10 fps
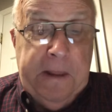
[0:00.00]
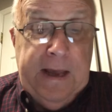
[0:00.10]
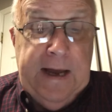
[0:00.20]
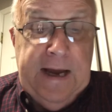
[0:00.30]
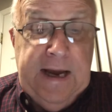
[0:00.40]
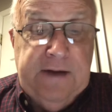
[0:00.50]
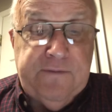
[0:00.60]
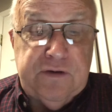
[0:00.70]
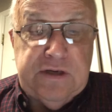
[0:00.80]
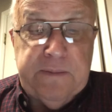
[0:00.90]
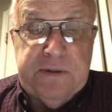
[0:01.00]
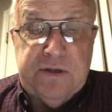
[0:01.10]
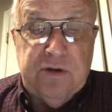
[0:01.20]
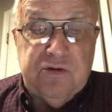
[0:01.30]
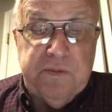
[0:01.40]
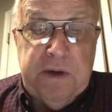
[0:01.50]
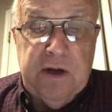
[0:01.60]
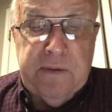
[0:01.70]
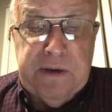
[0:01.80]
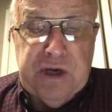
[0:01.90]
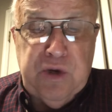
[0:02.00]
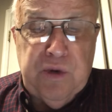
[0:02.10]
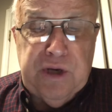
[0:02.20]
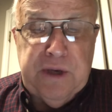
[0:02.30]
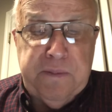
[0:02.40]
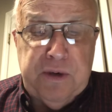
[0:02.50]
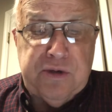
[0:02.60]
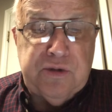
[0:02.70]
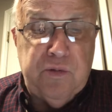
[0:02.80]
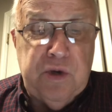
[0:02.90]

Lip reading: I hate for something so small to make you a little person